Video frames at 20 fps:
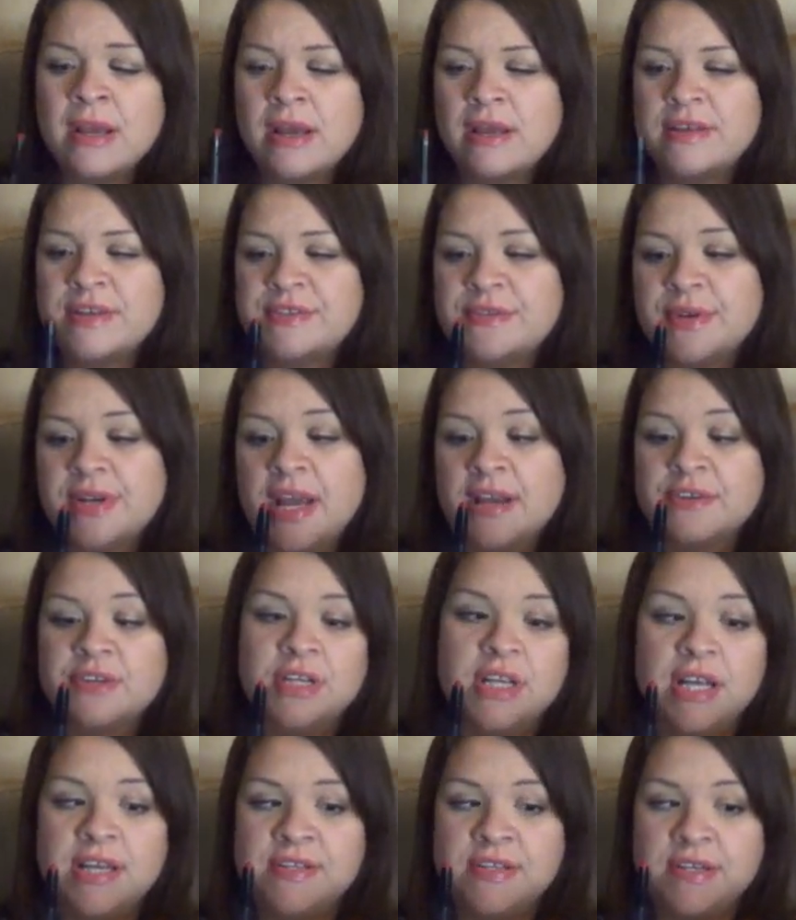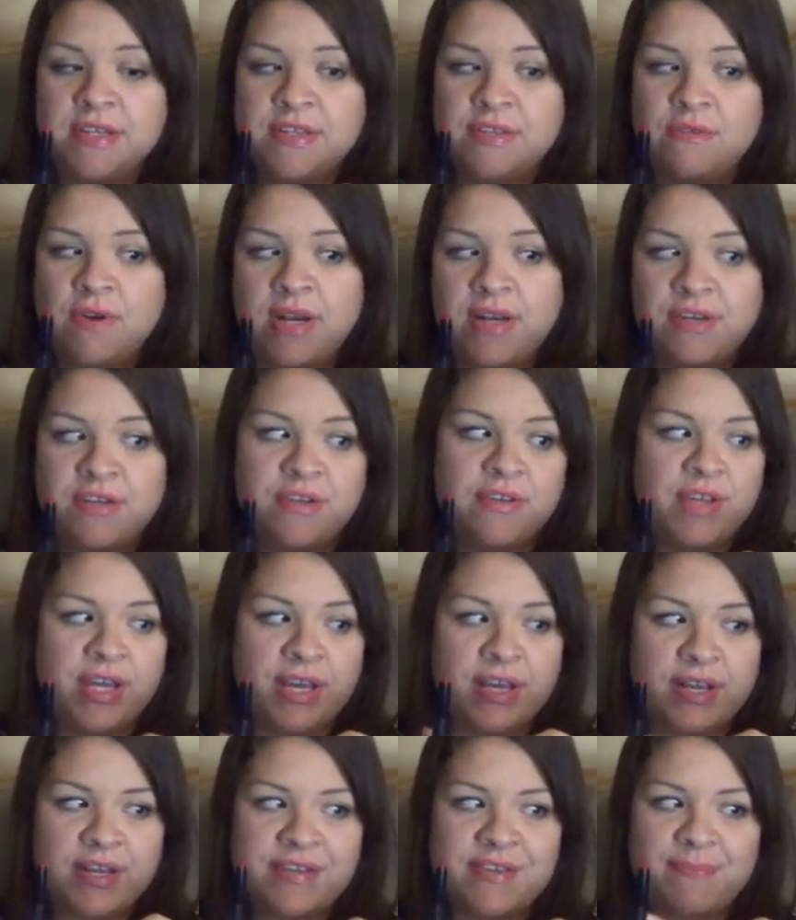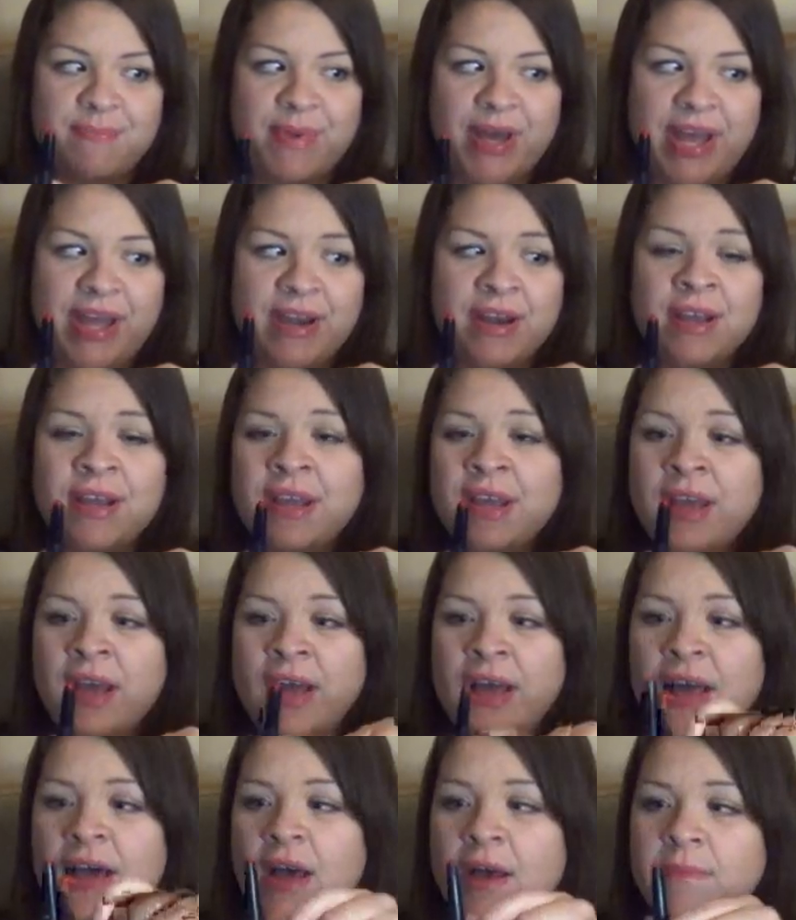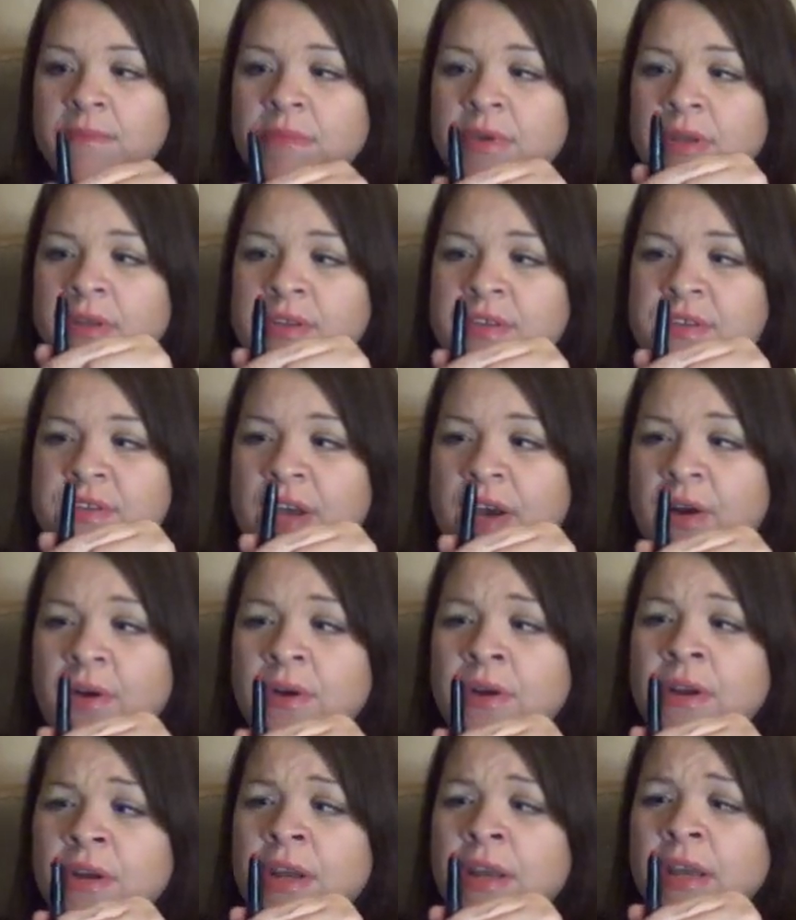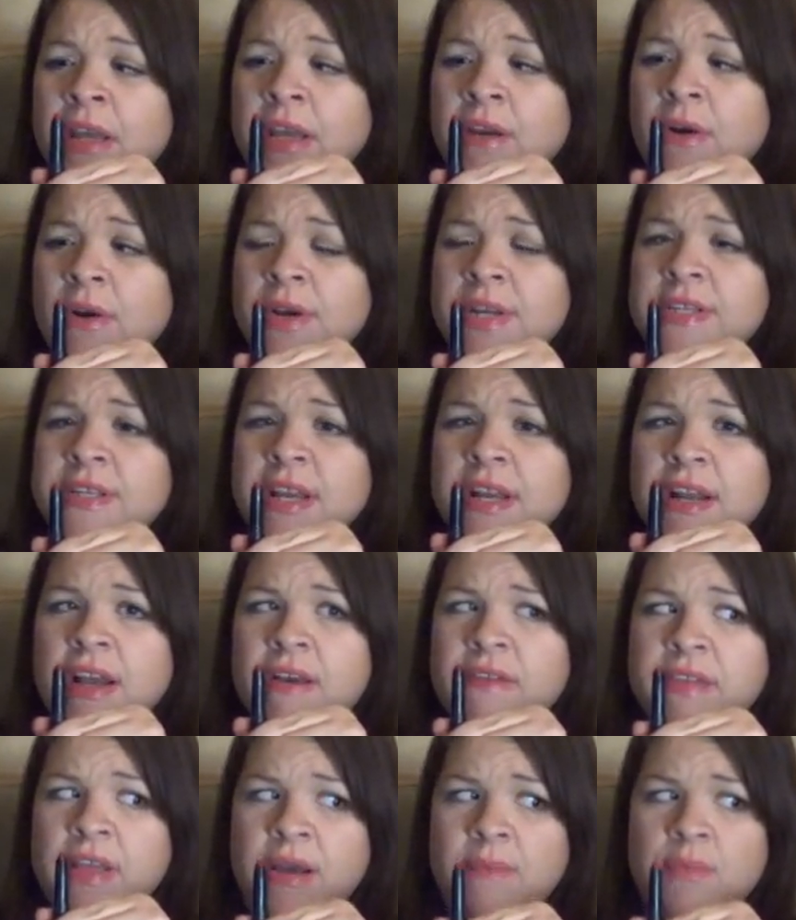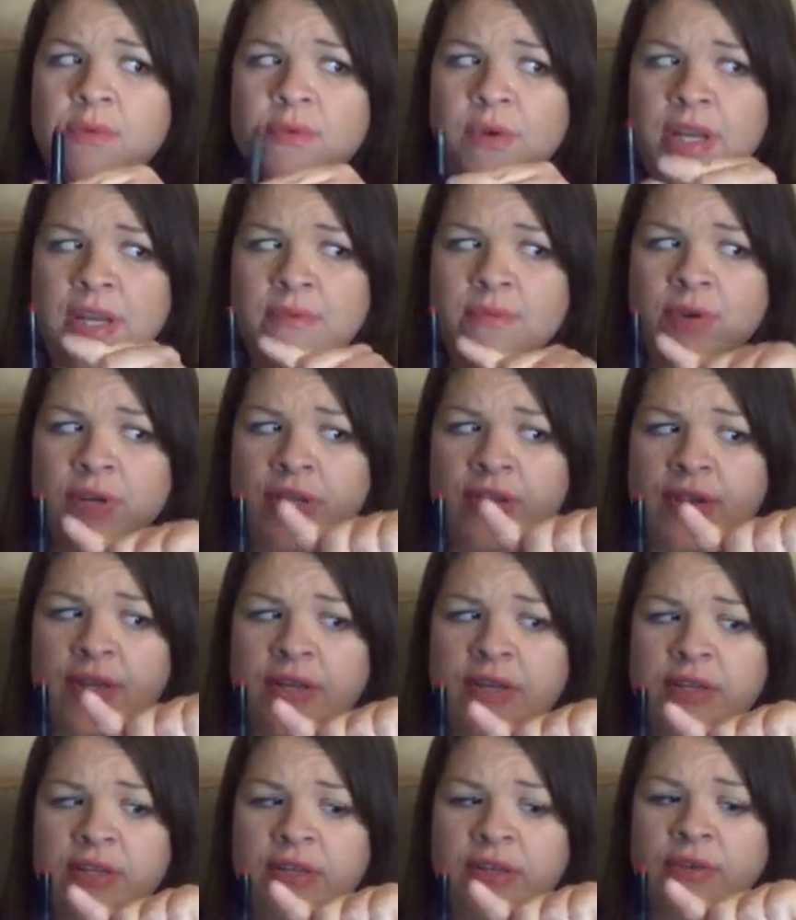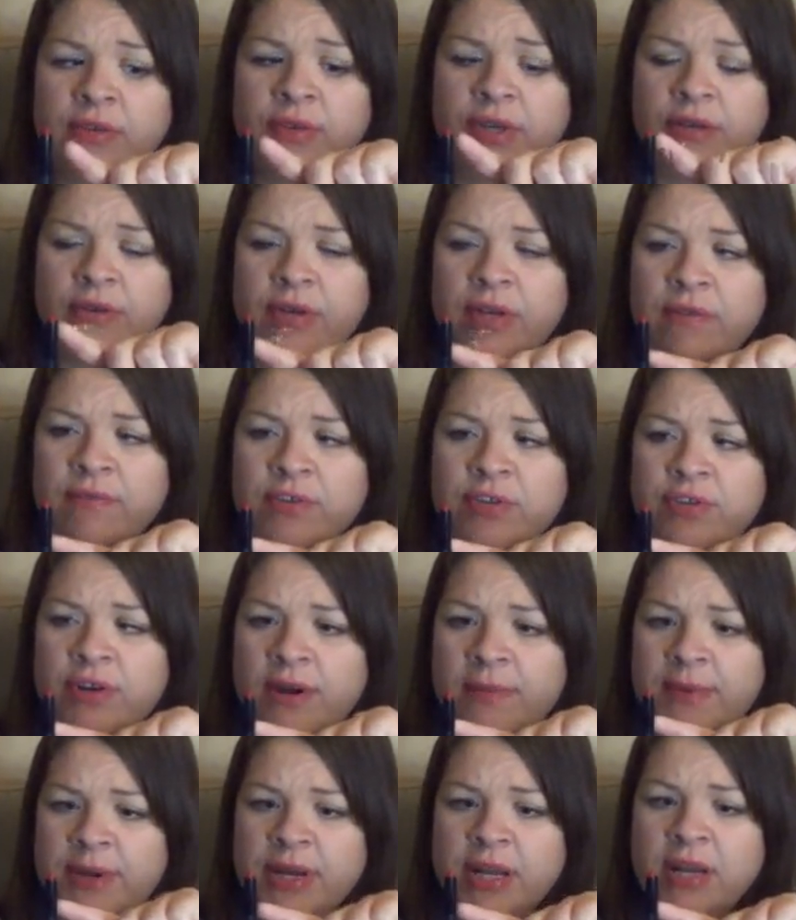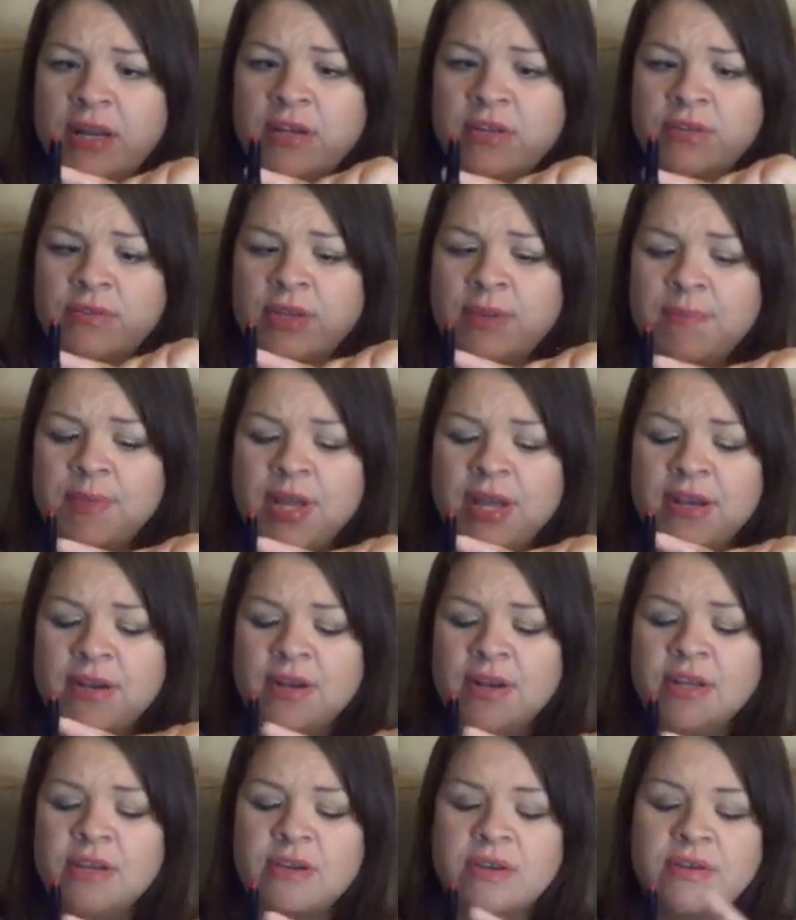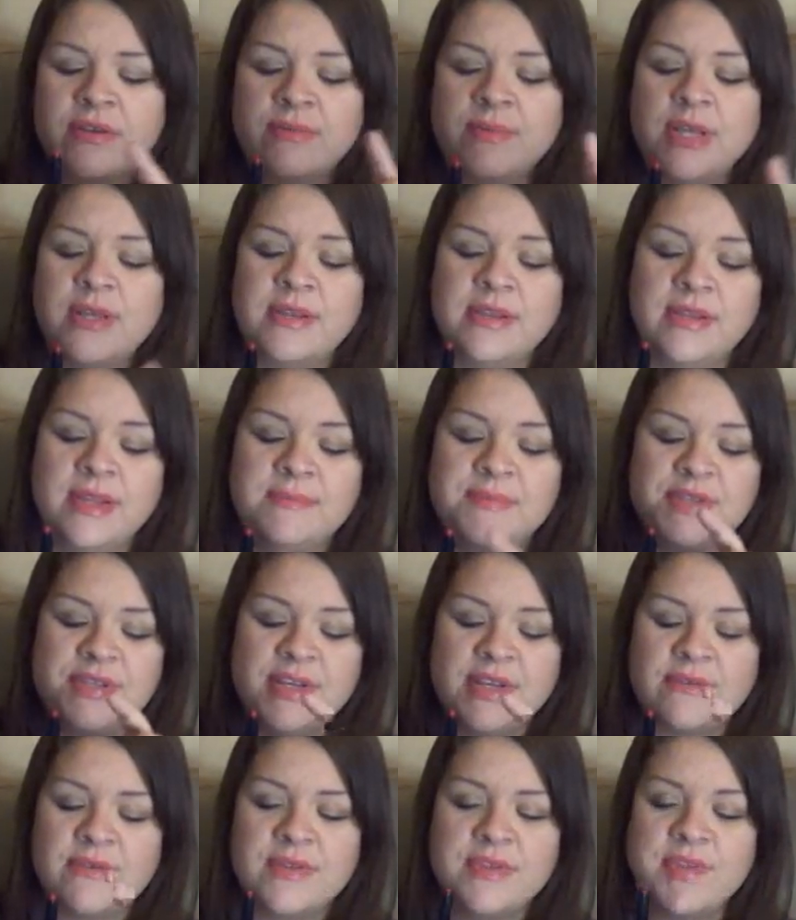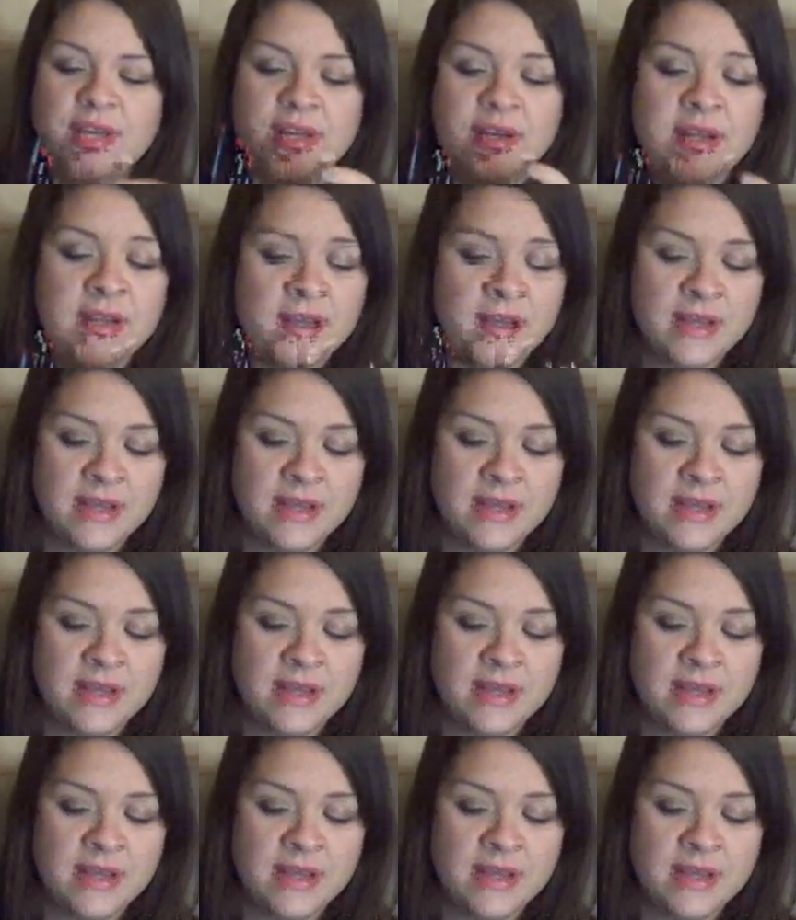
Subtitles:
This one actually isn't as red as you think it is, but so you always kind of have that point where you can sharpen it and do lip liner. You can do lipstick with it.